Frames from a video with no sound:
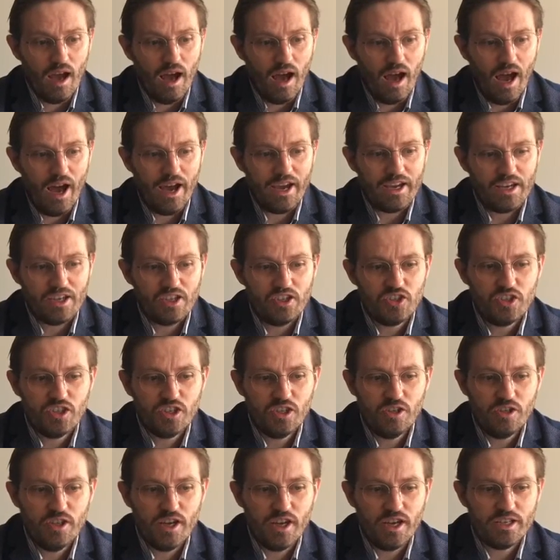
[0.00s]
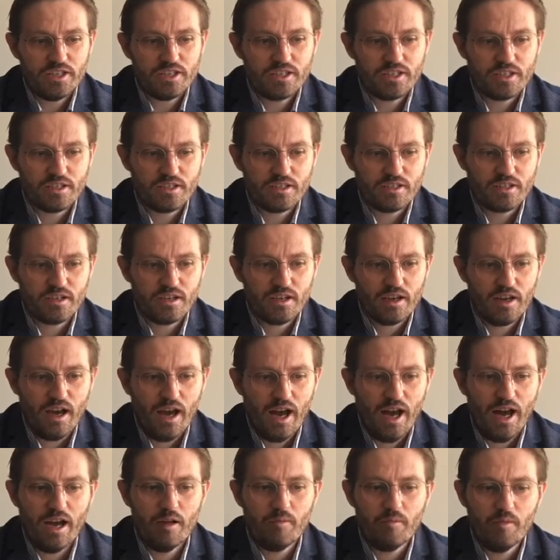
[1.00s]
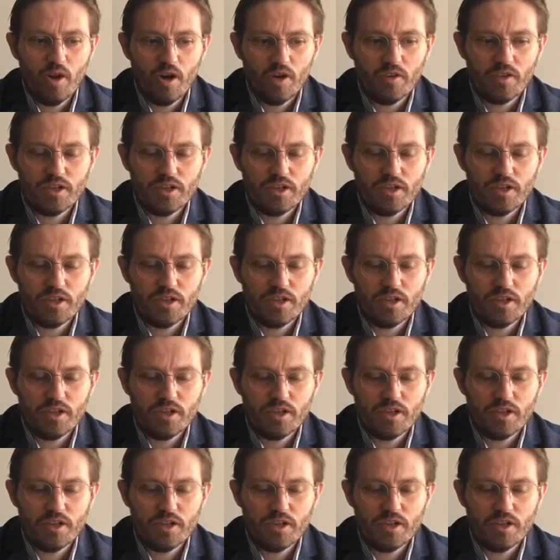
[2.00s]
I can do this. I am not